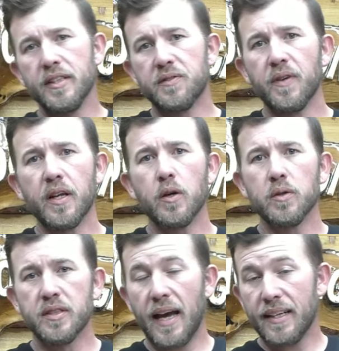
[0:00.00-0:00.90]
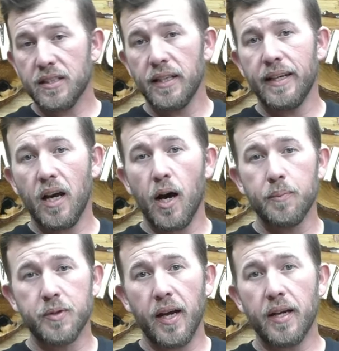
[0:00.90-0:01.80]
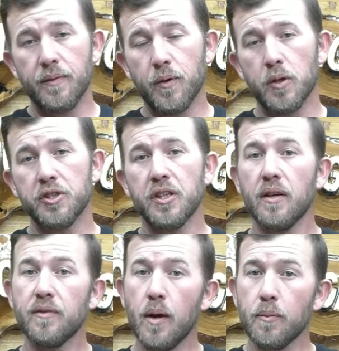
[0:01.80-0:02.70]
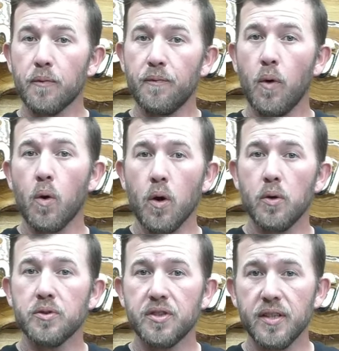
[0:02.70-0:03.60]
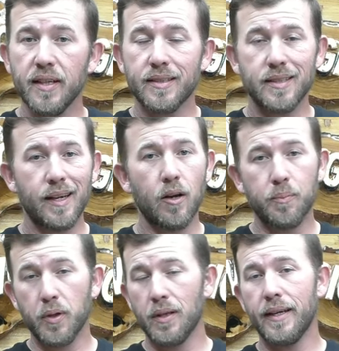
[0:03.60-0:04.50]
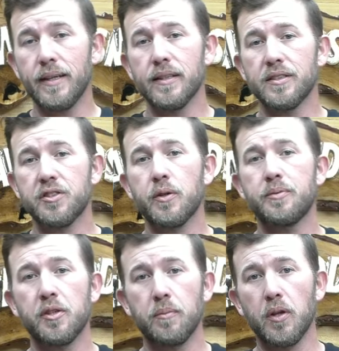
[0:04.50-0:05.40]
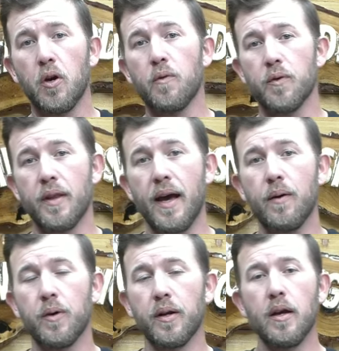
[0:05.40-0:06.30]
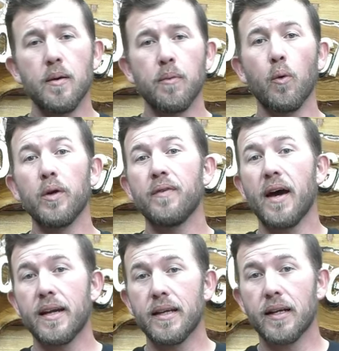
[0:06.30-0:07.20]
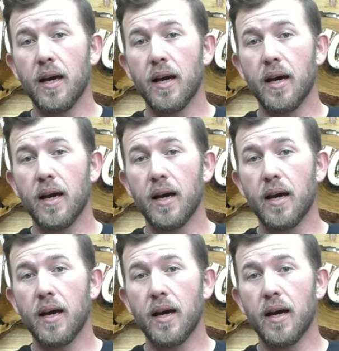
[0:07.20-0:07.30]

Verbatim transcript: this video is actually an updated version of number 406, and I'll put a link in the description below for that one. But we've added a